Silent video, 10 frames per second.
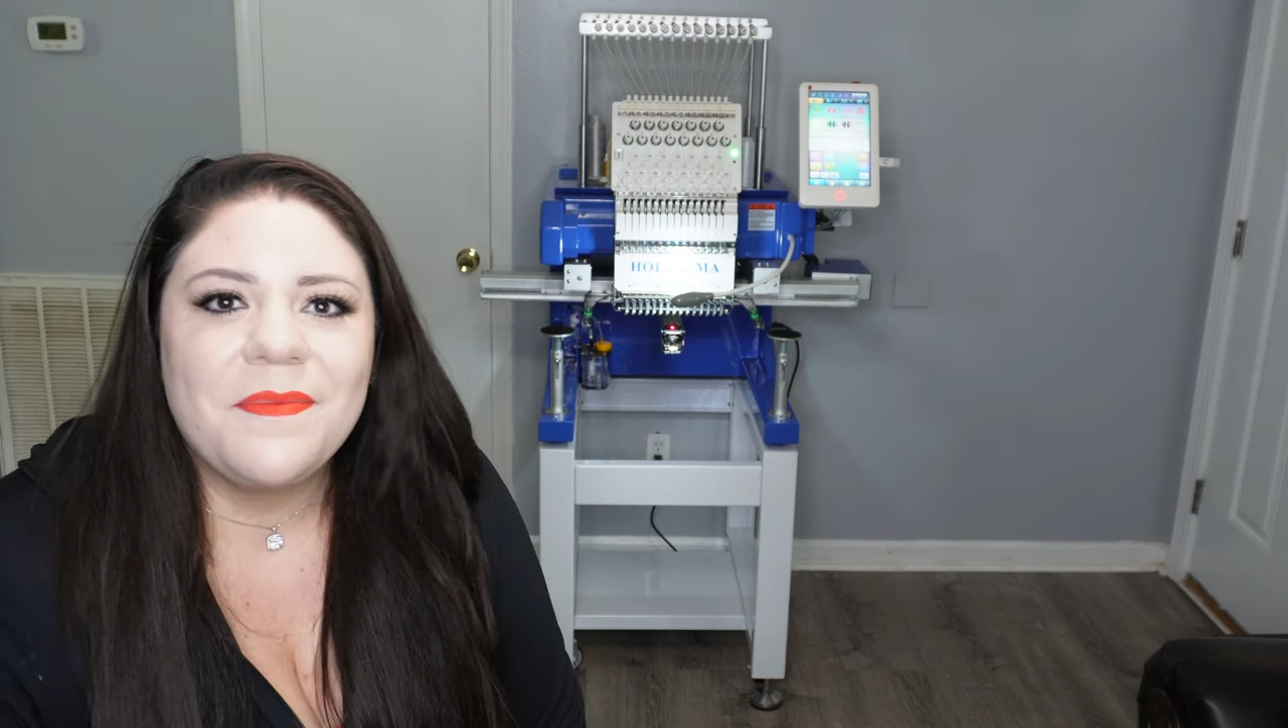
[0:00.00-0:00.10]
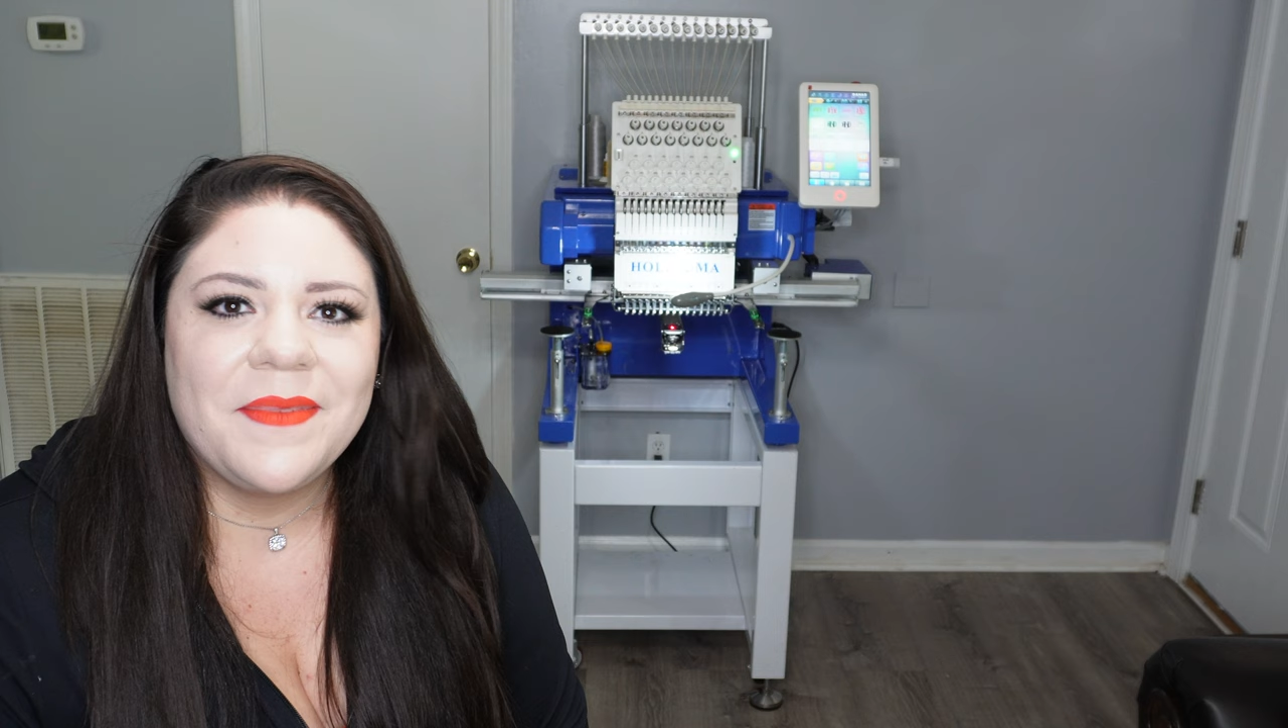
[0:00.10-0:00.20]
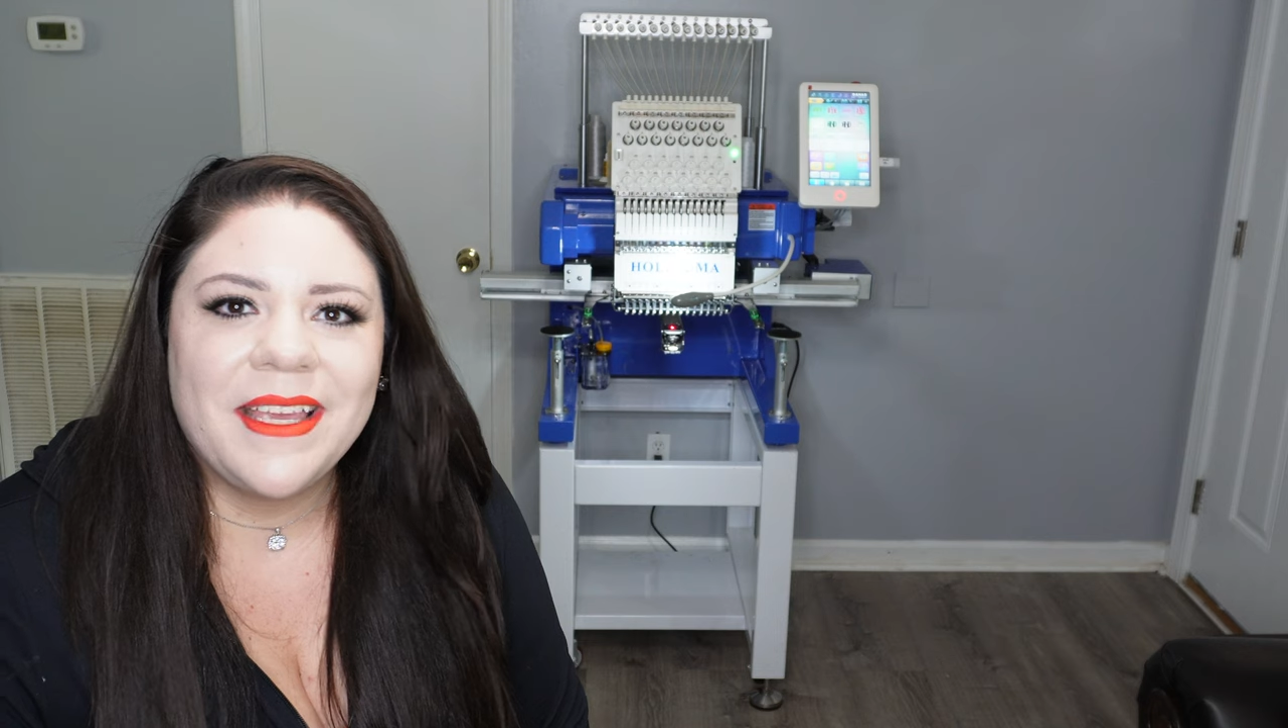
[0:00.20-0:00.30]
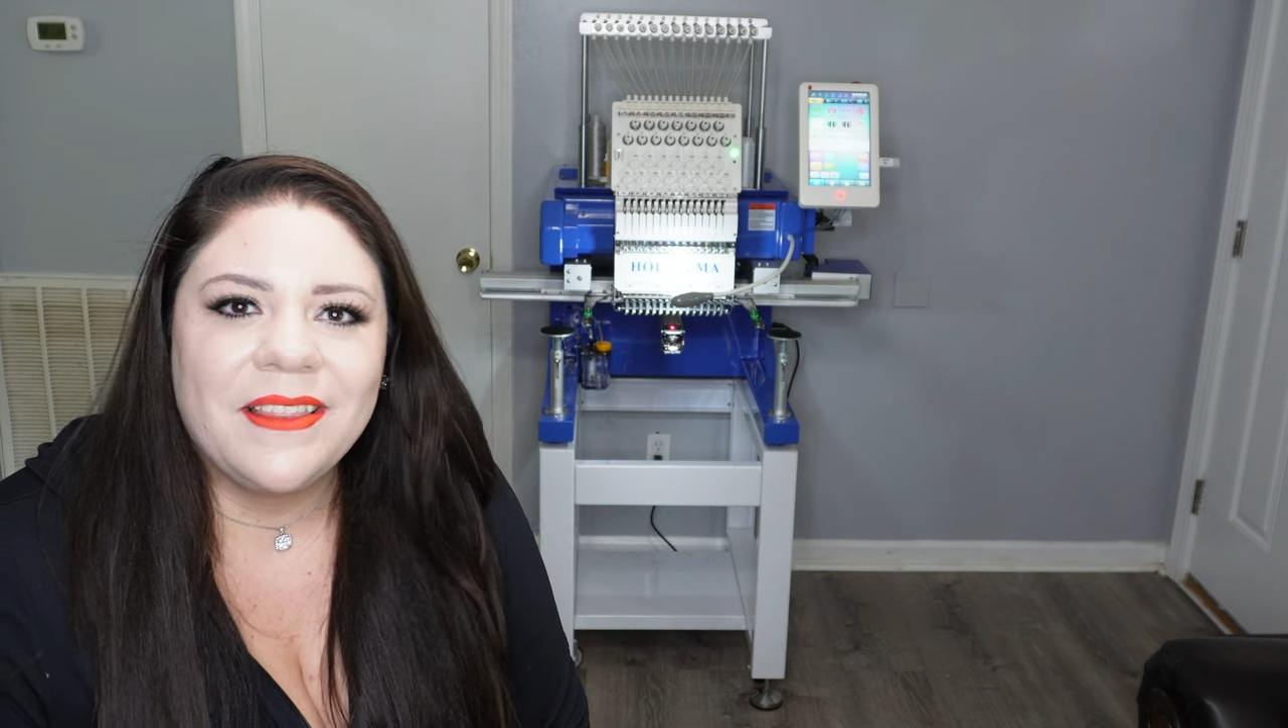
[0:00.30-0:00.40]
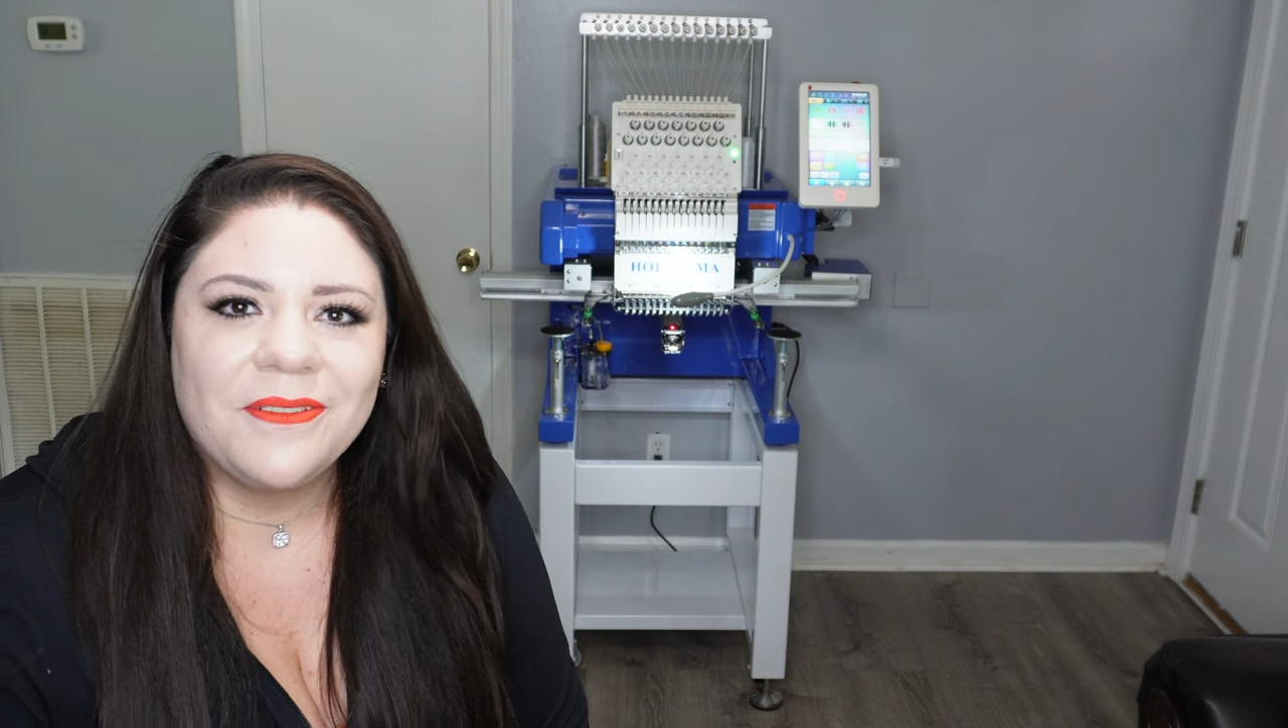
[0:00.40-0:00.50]

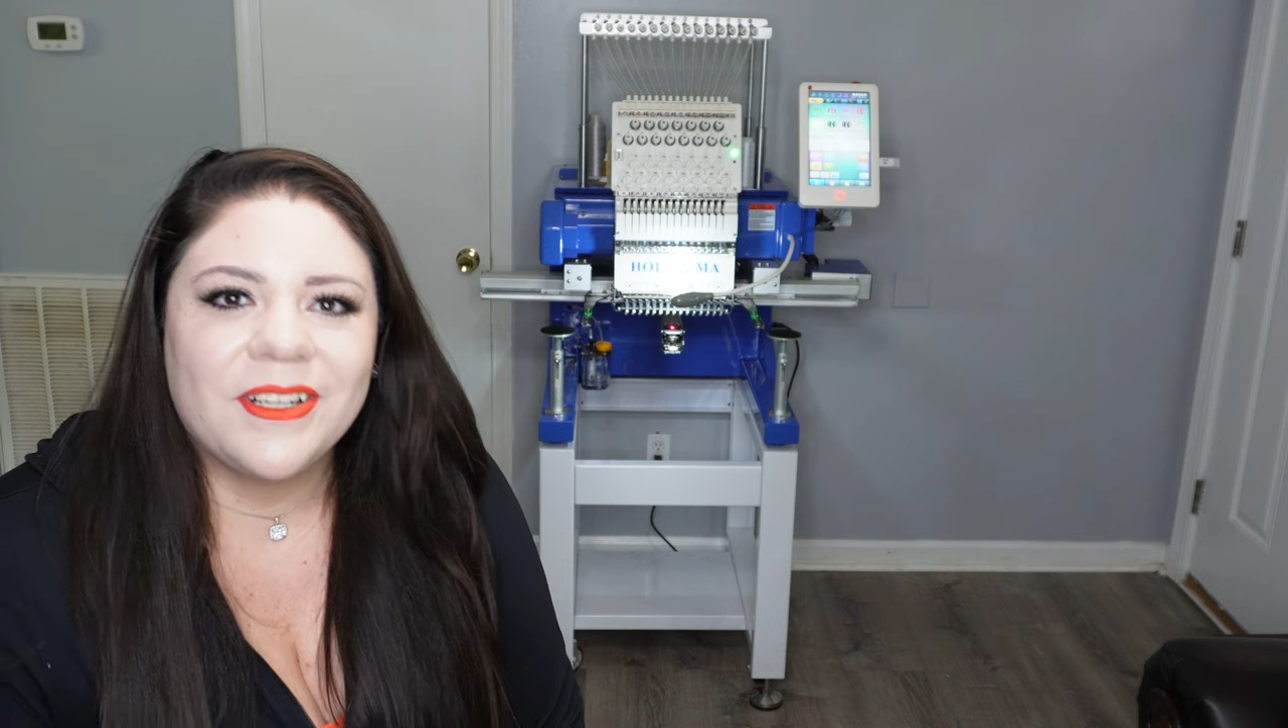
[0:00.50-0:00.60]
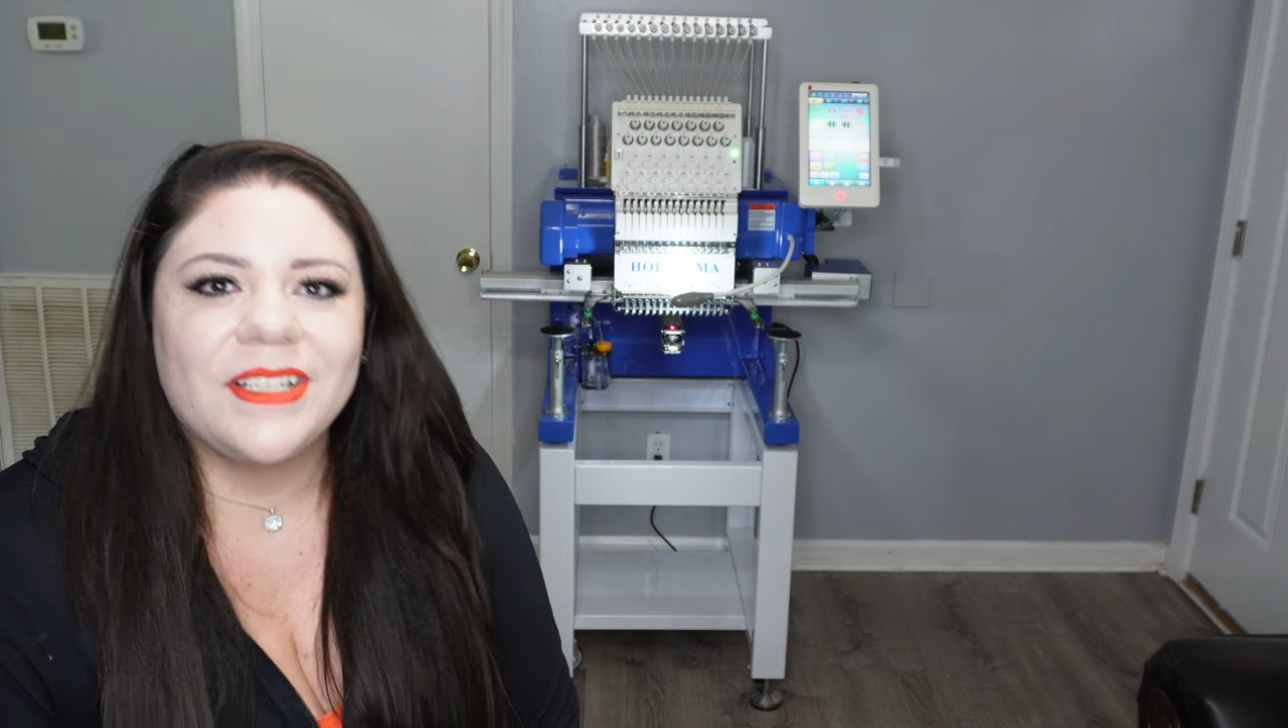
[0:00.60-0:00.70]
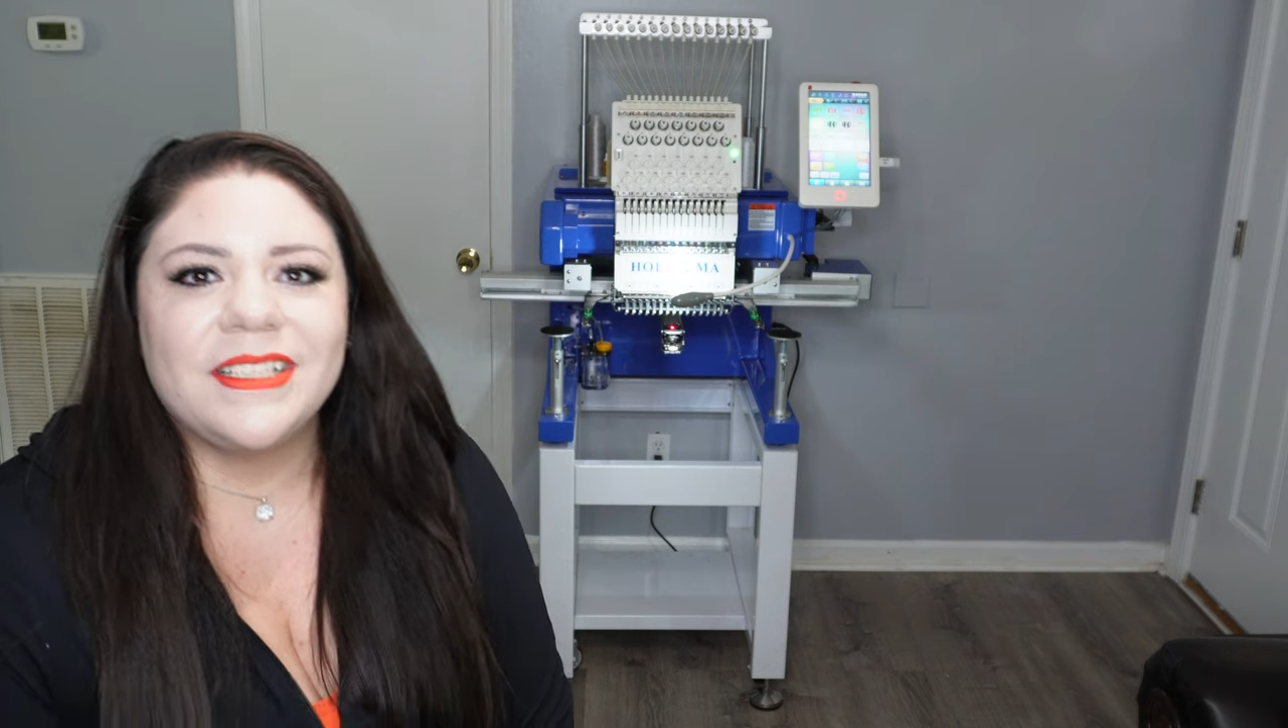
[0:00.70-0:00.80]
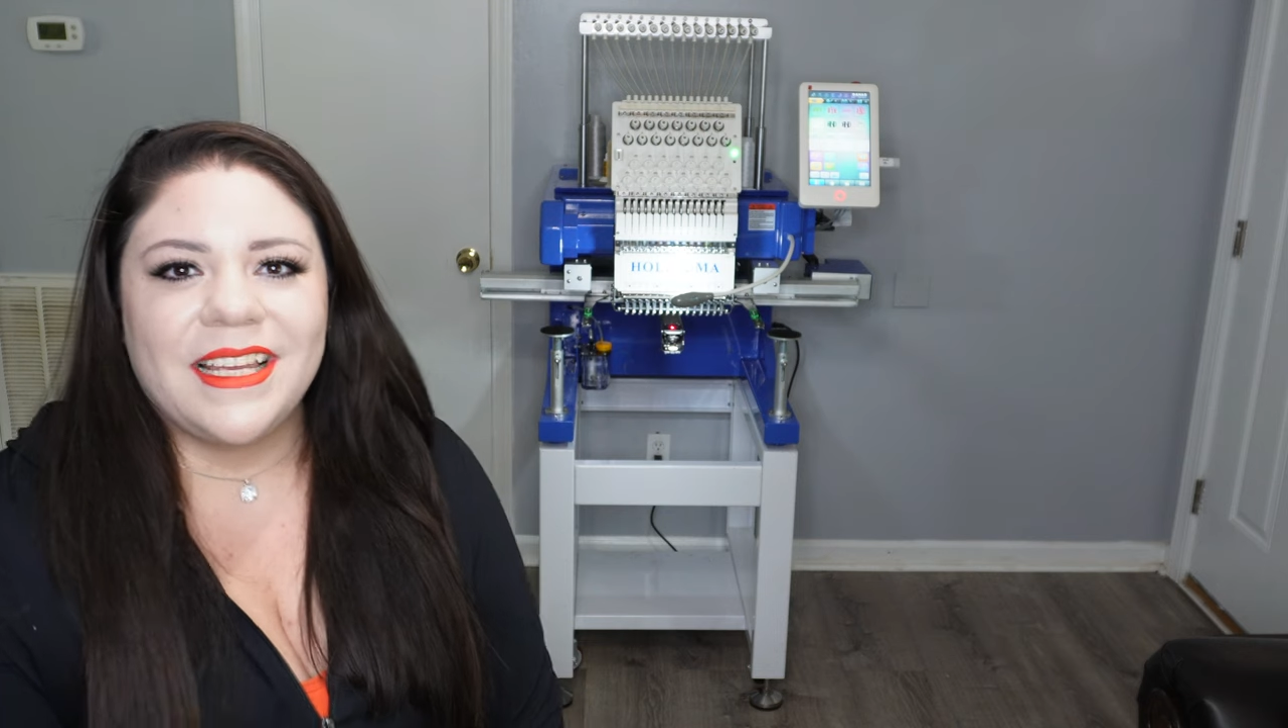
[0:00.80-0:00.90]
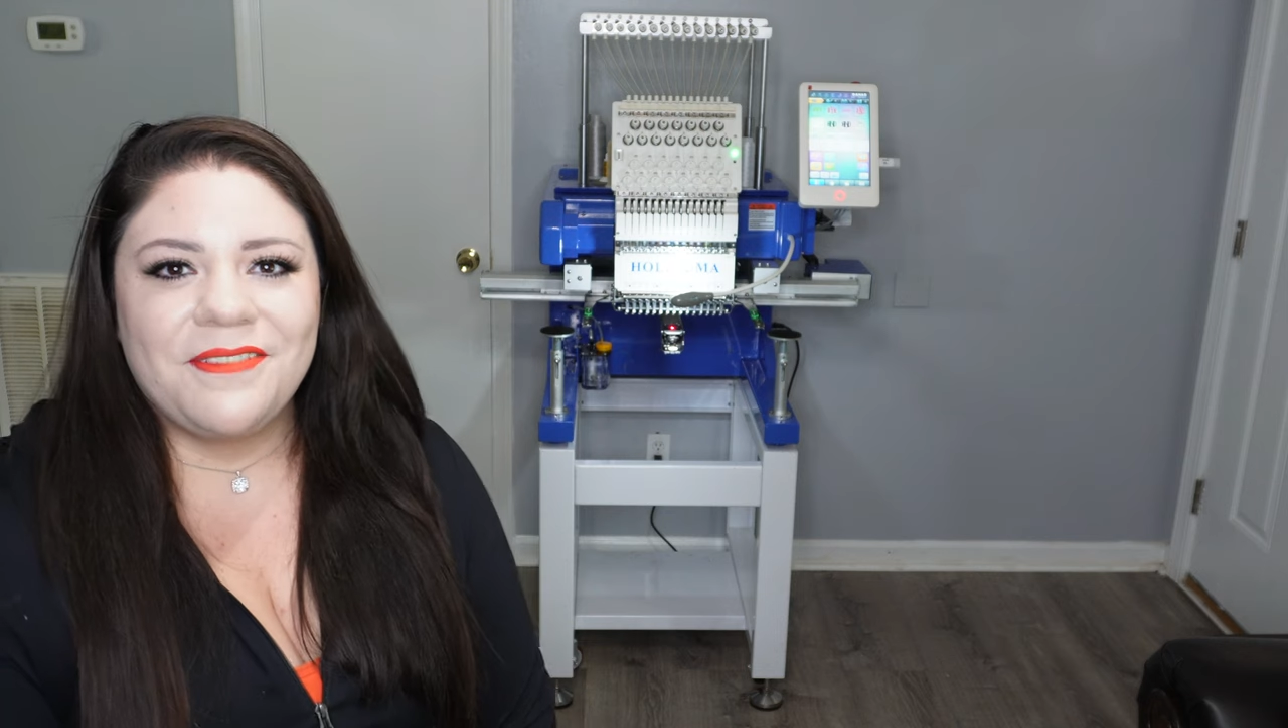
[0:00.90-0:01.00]
mean the world